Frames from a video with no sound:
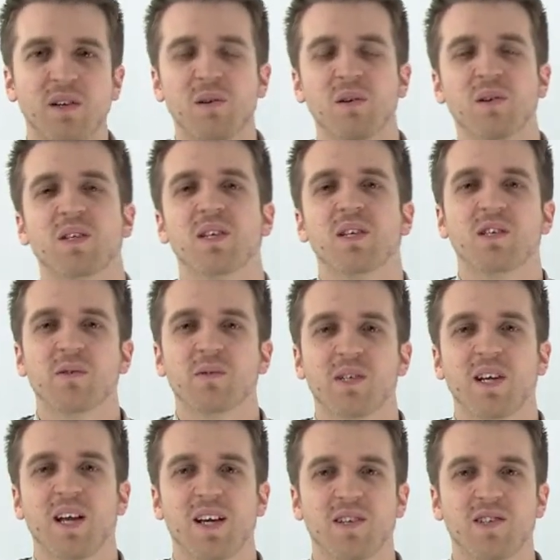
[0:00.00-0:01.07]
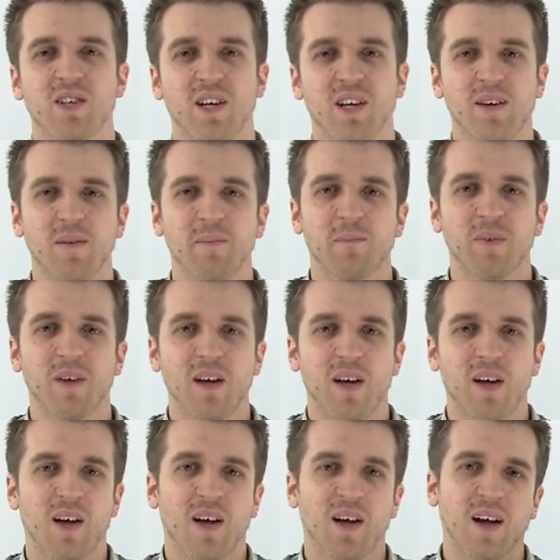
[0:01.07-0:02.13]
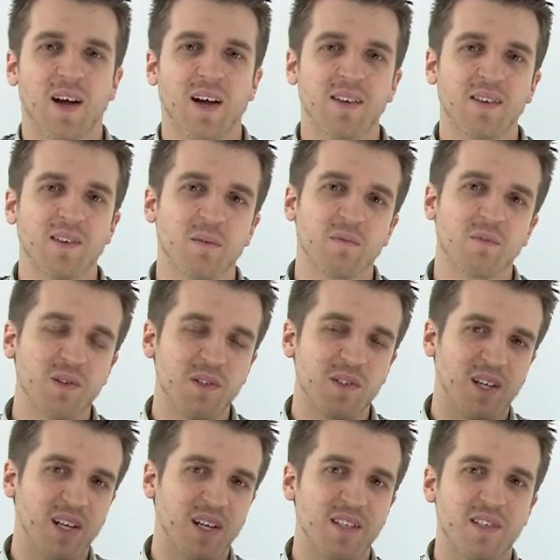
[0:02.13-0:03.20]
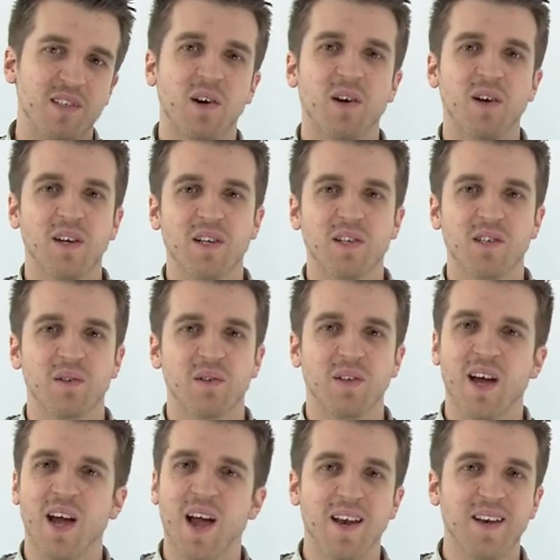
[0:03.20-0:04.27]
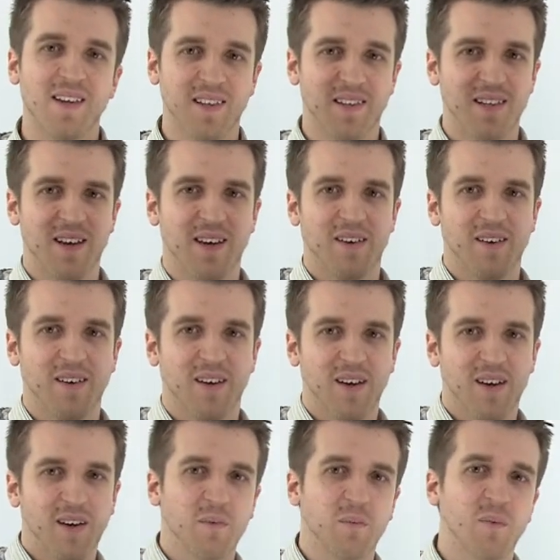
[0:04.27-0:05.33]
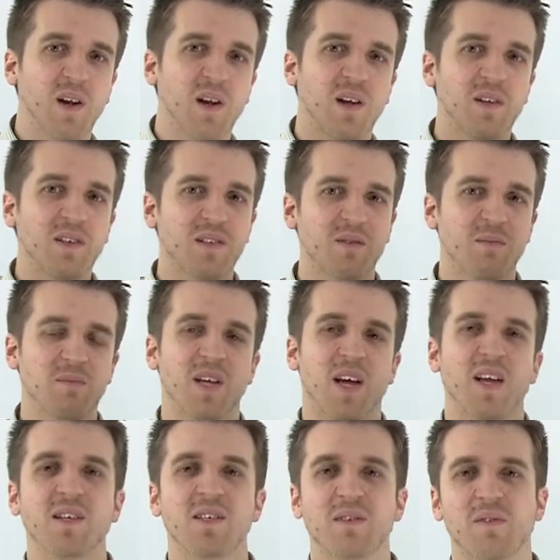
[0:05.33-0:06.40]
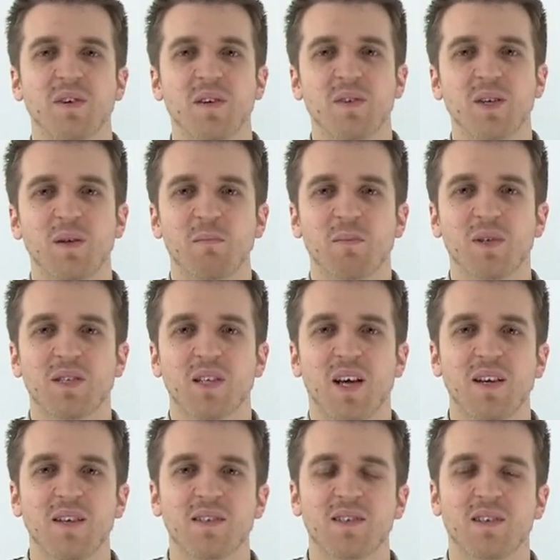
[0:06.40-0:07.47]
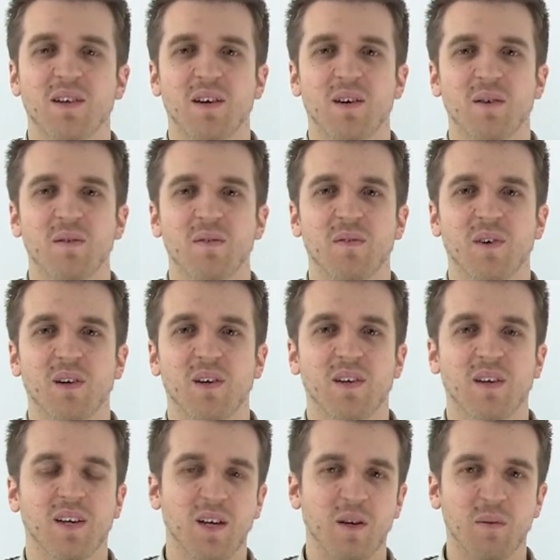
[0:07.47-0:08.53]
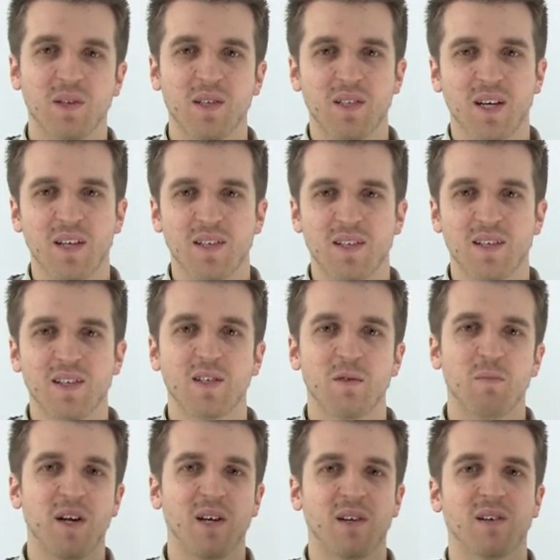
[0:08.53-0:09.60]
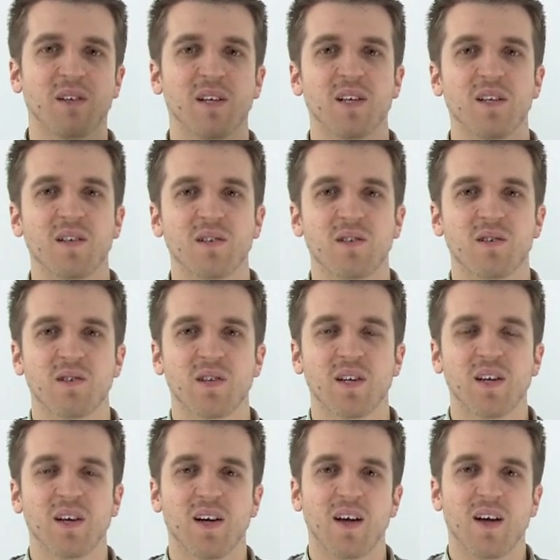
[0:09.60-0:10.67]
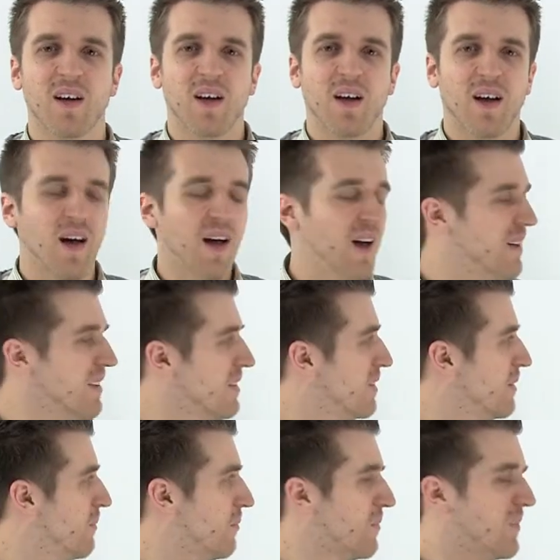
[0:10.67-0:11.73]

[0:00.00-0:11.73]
Google did to us last year. And unfortunately, it's not an issue that ended there. We lost 10 to 15% of our keyword data, depending on the industry. And